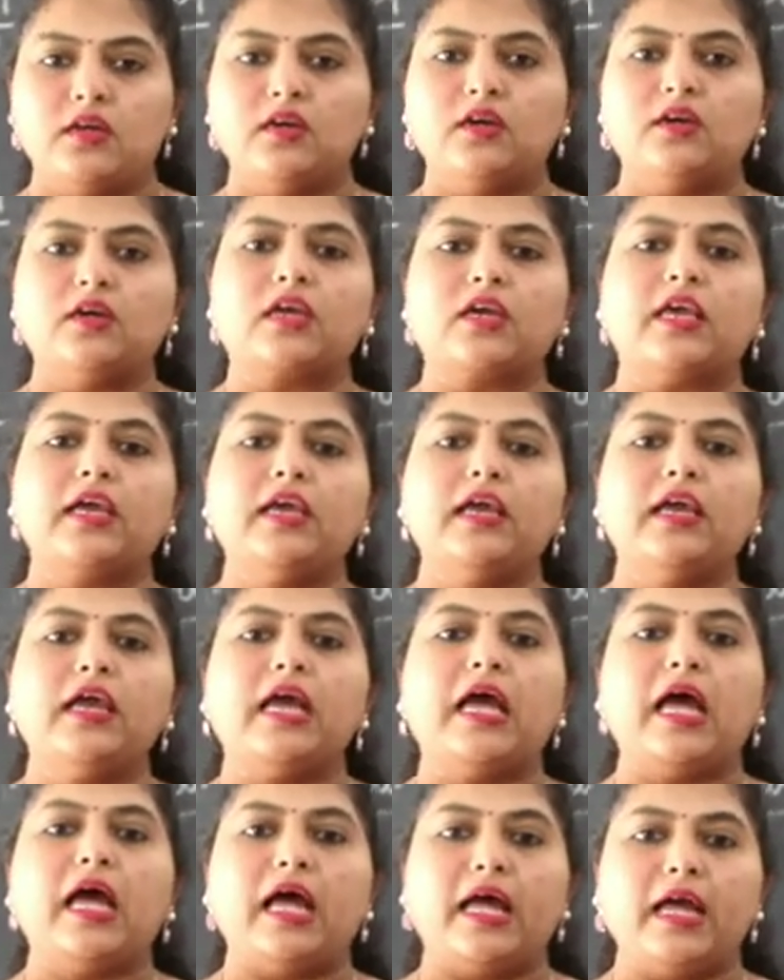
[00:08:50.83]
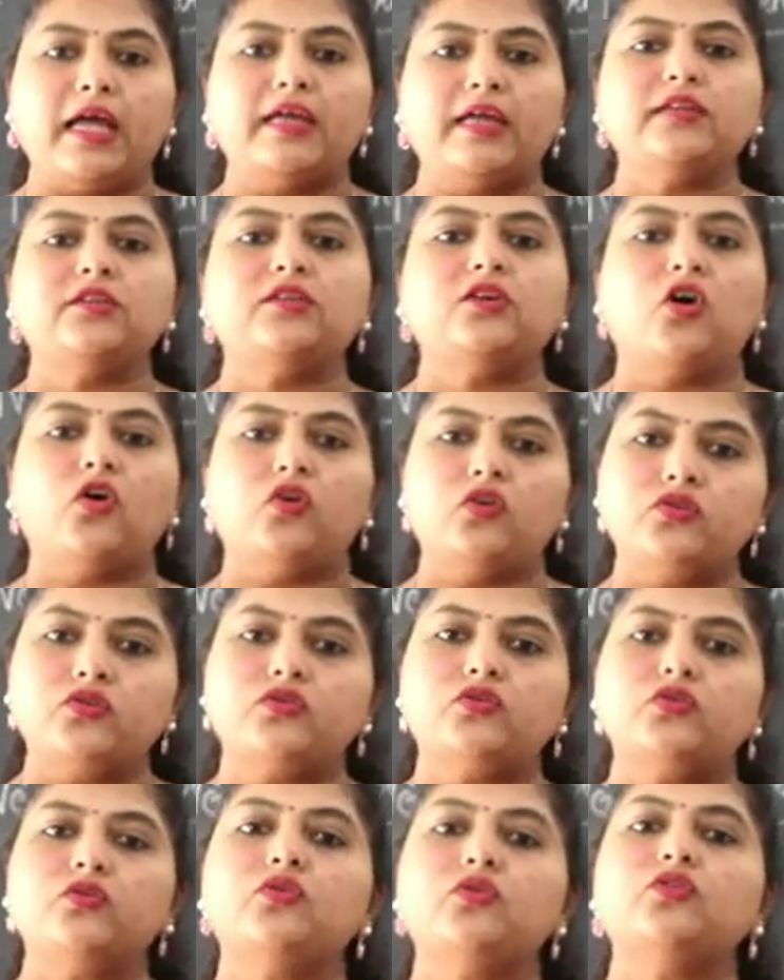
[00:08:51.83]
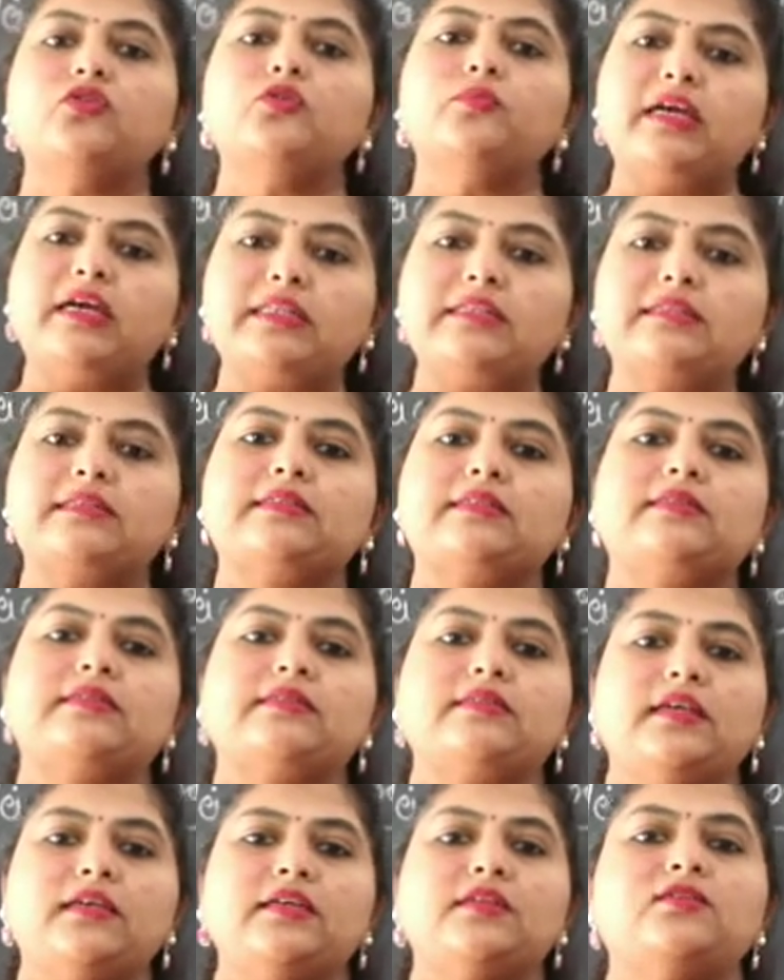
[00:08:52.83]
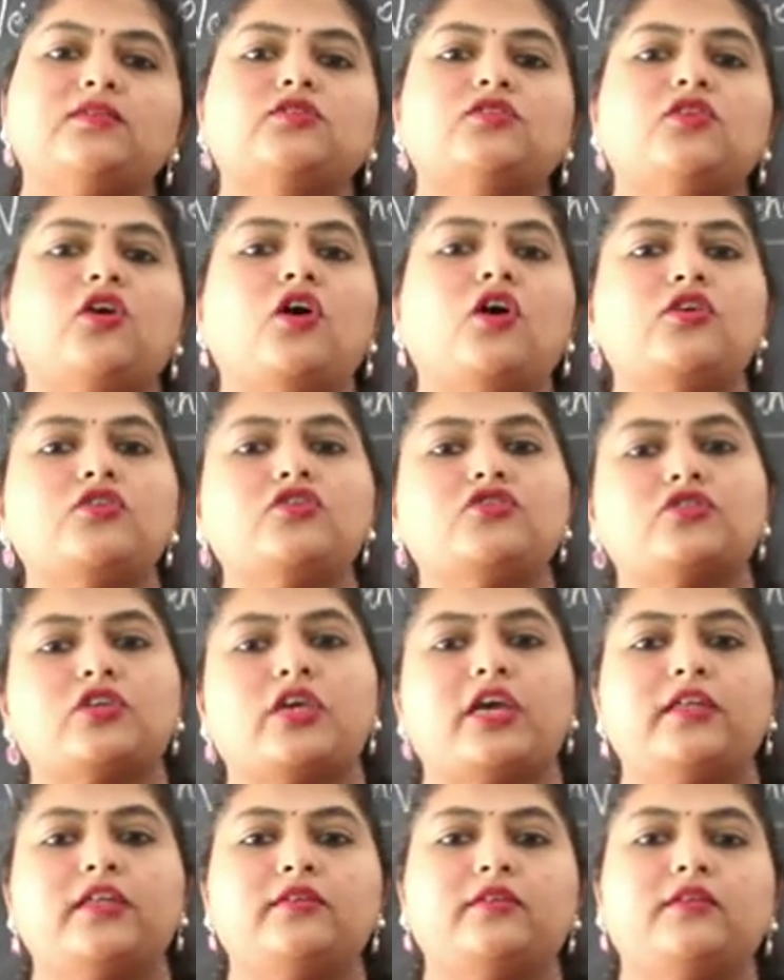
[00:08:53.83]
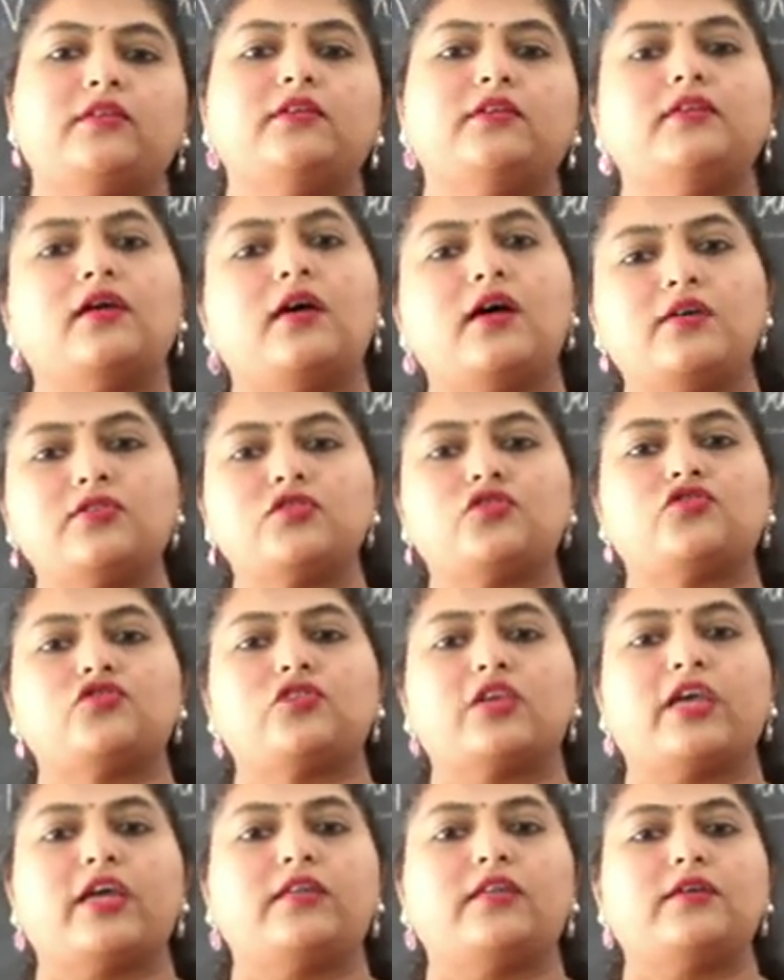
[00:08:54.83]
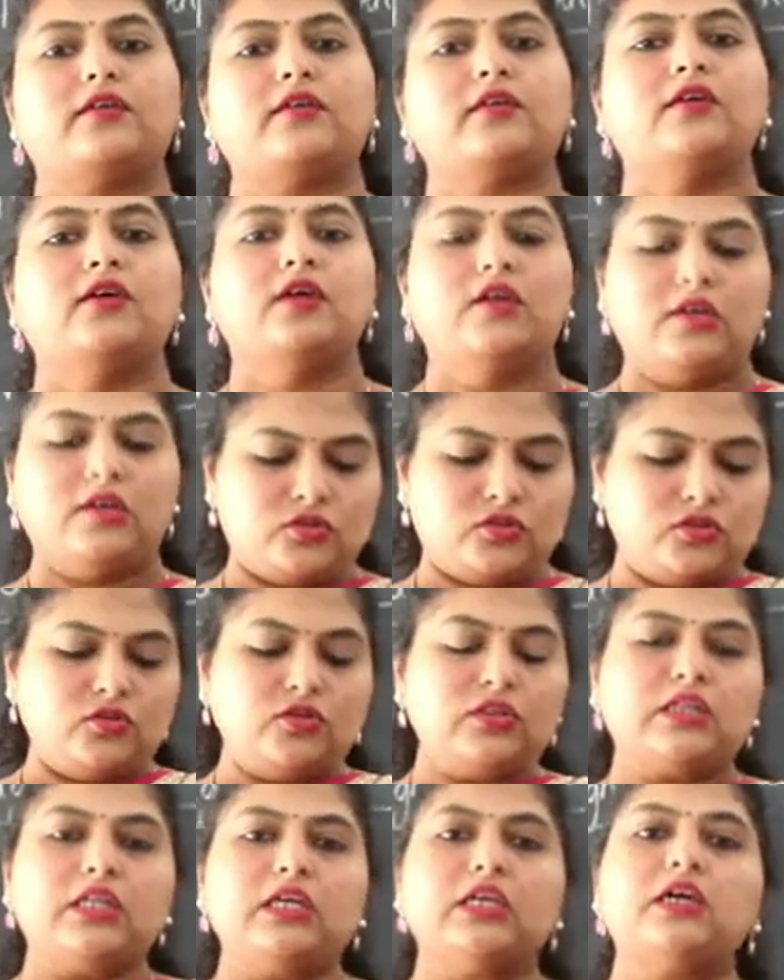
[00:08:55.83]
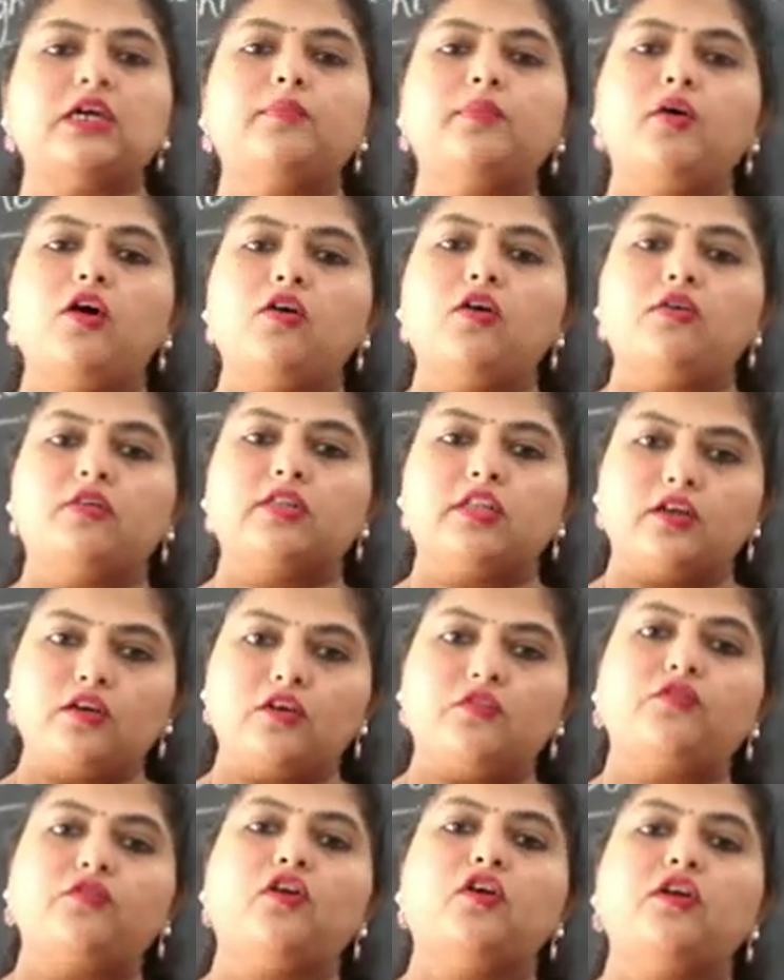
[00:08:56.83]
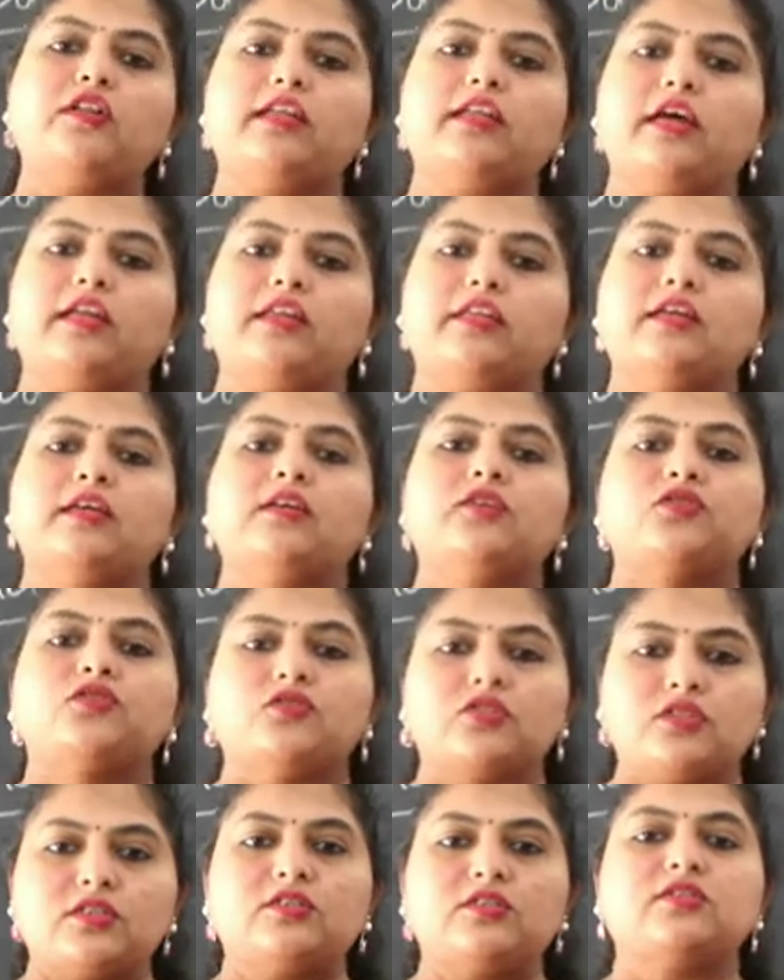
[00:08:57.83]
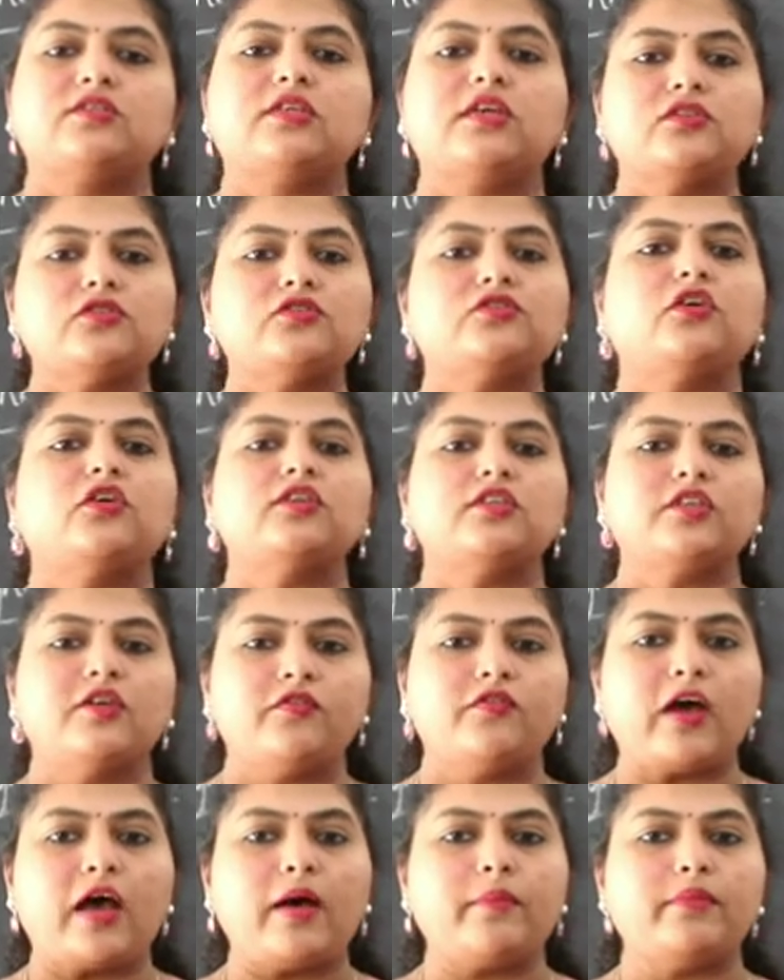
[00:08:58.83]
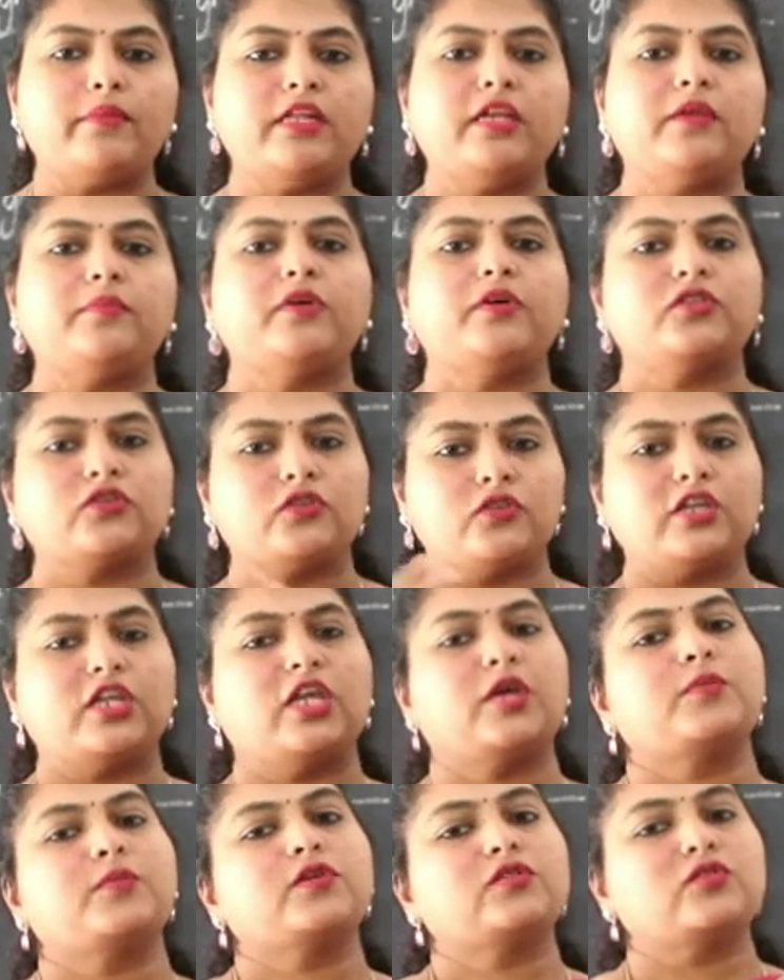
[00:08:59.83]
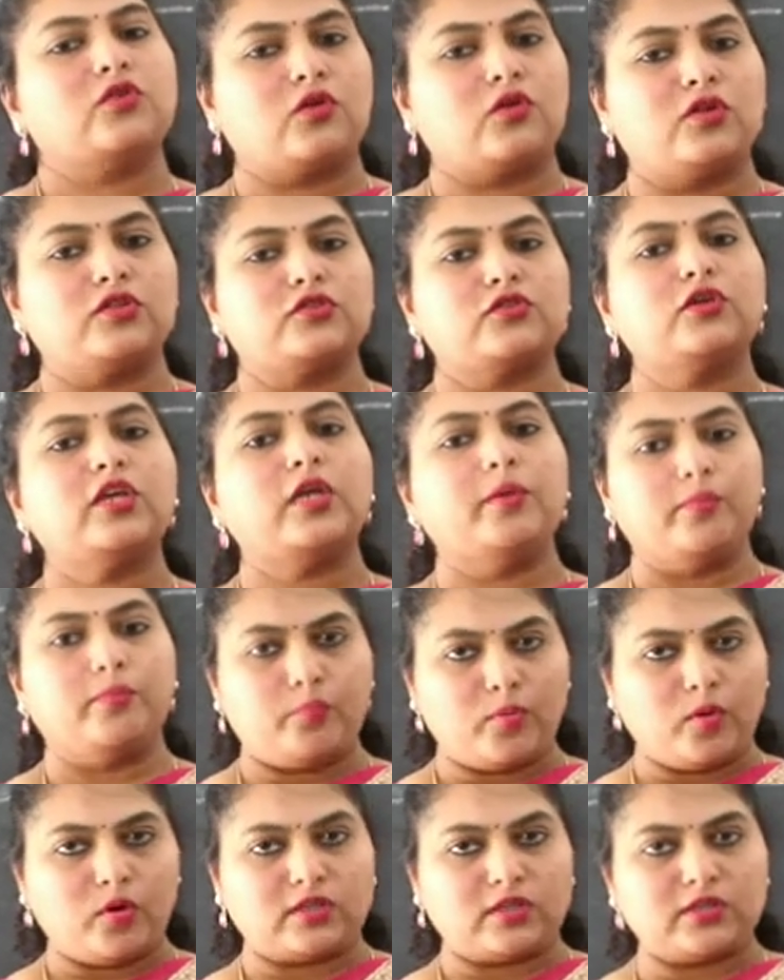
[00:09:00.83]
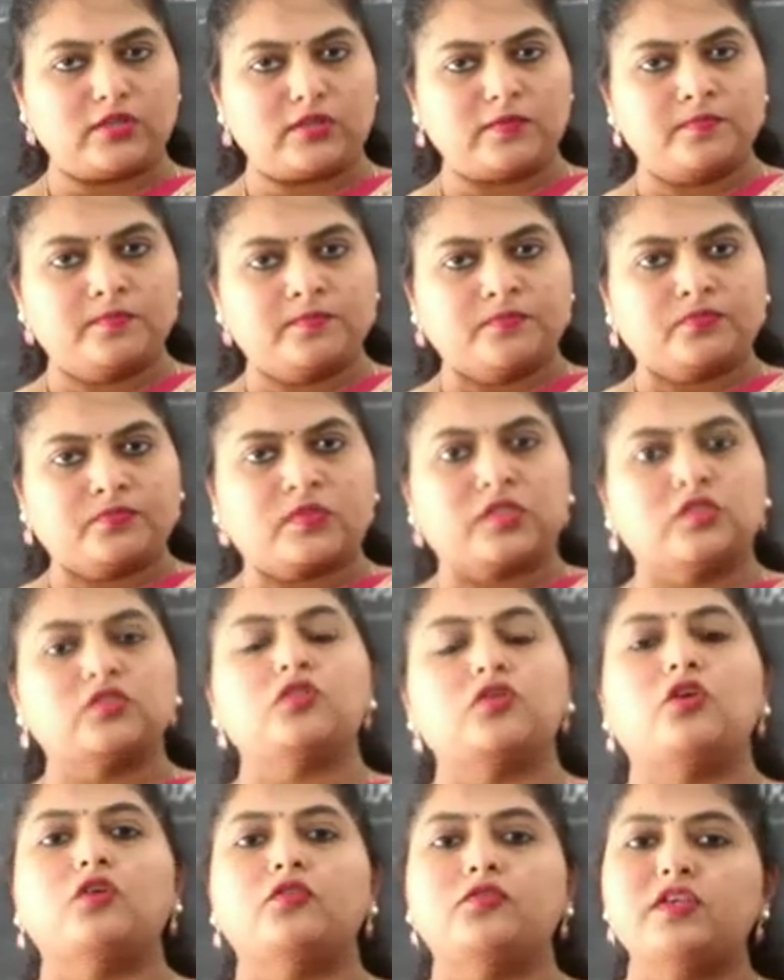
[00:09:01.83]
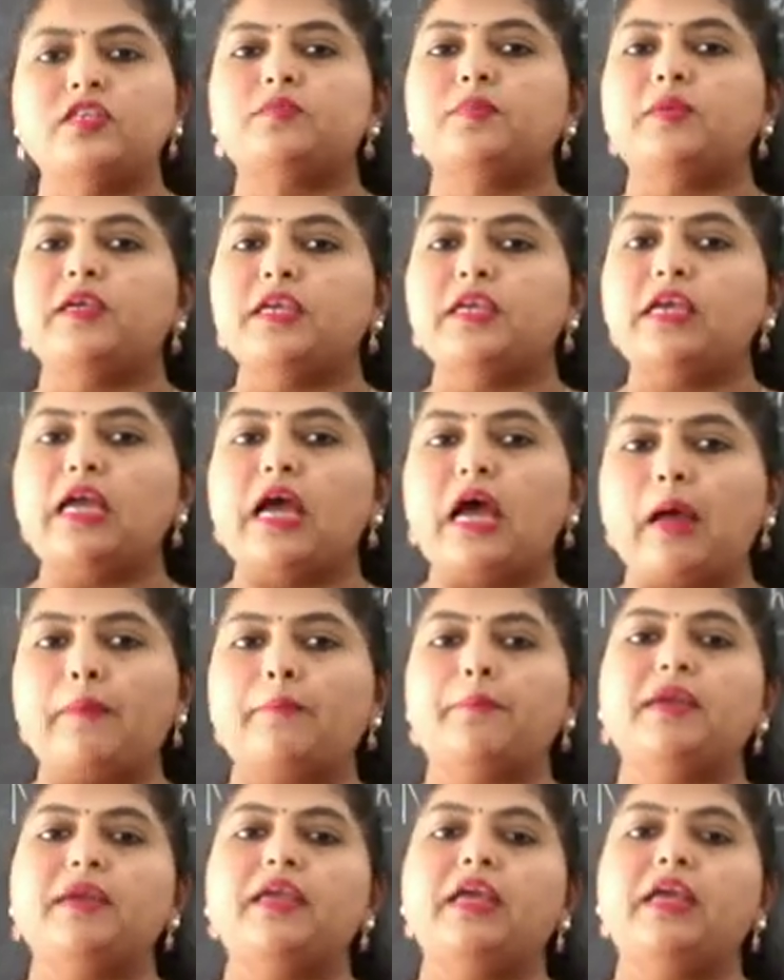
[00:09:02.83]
Okay, and also you might sing song together, dance together. So think of all that. So it's just not your family, but your neighbors are also important. So always be happy